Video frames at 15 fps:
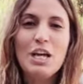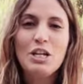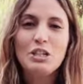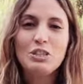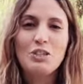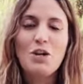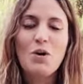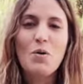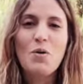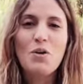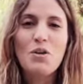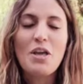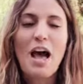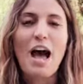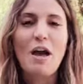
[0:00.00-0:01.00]
So
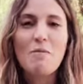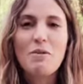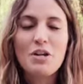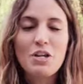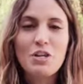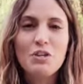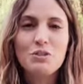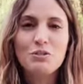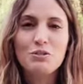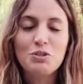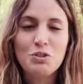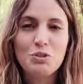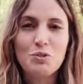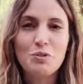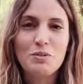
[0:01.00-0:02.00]
I want you
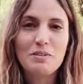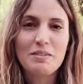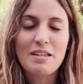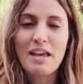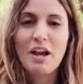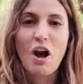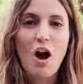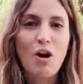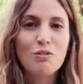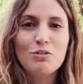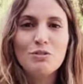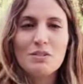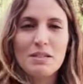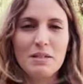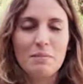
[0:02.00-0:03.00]
to take all
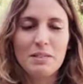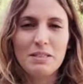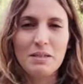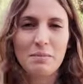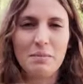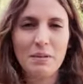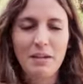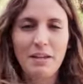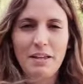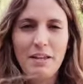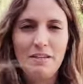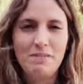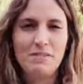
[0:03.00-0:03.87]
those limiting beliefs,